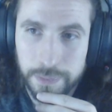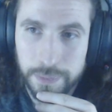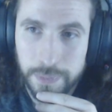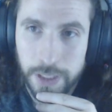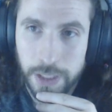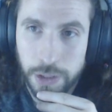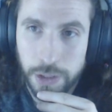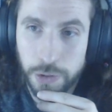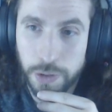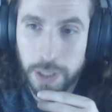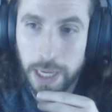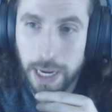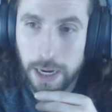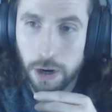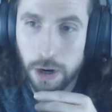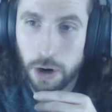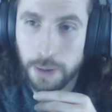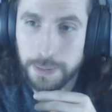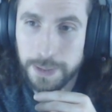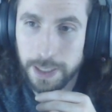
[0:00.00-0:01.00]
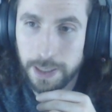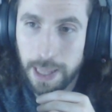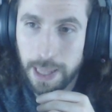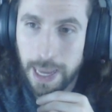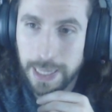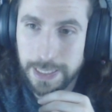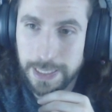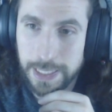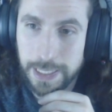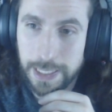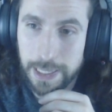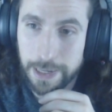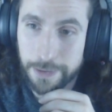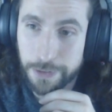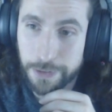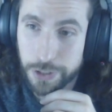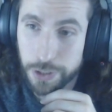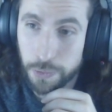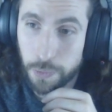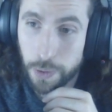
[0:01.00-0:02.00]
You can go up to lasting
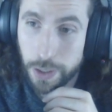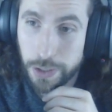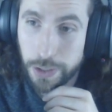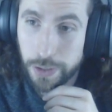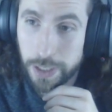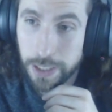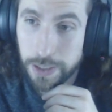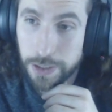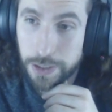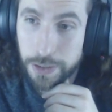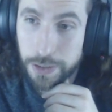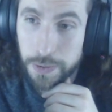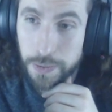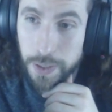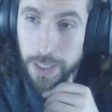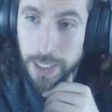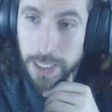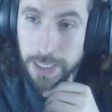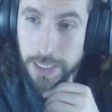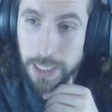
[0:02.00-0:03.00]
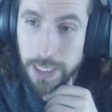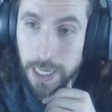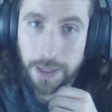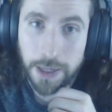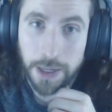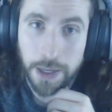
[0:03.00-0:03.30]
gift. So what you can do is